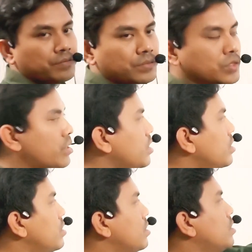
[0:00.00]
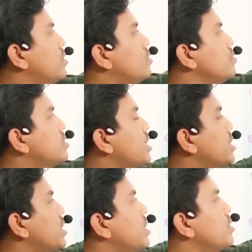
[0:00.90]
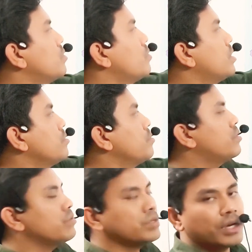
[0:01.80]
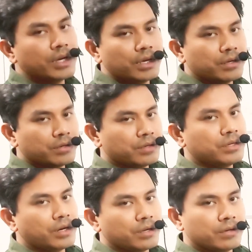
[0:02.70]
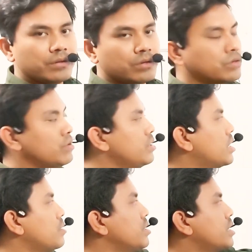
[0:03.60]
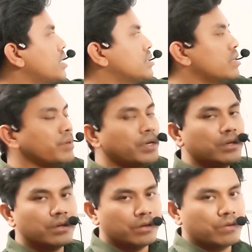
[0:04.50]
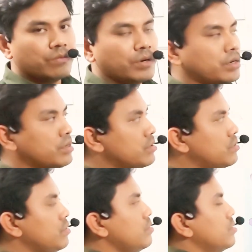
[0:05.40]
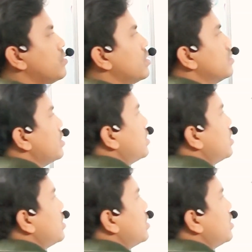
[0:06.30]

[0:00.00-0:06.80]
Okay? 2 sine a into 1 will be 2 sine a, isn't it? So it can be cancelled by 1. So you can see it